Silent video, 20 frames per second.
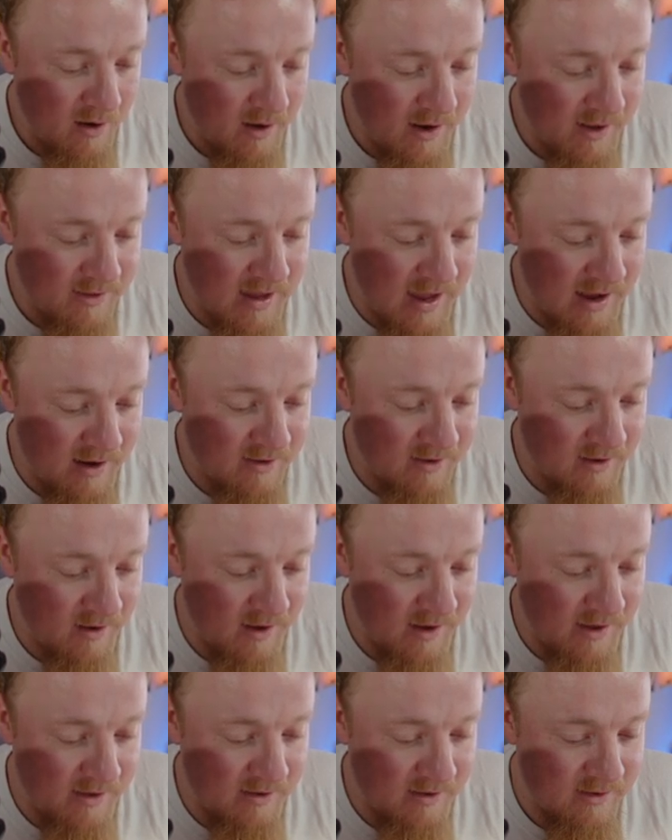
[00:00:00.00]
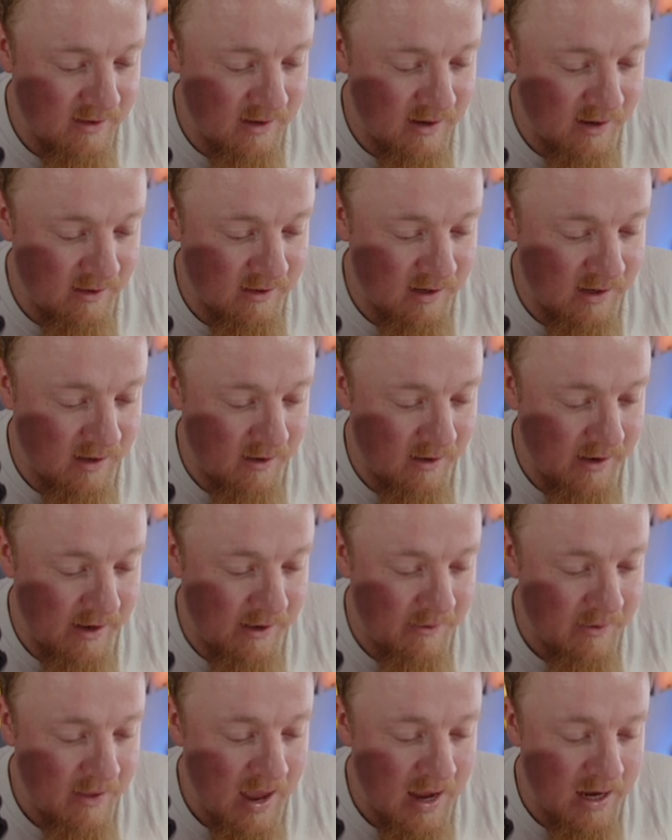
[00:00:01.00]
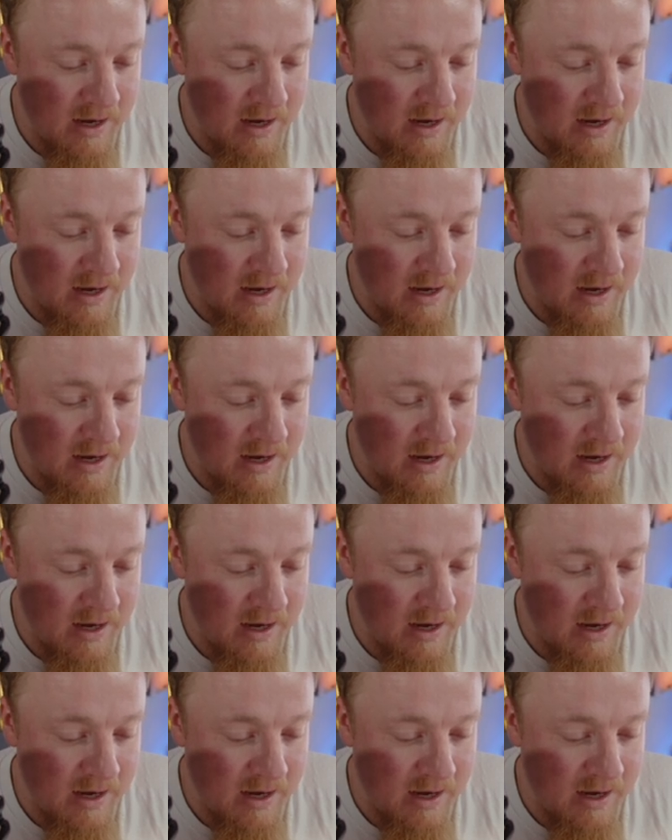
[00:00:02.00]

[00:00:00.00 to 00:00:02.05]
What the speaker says: italicize, and underline.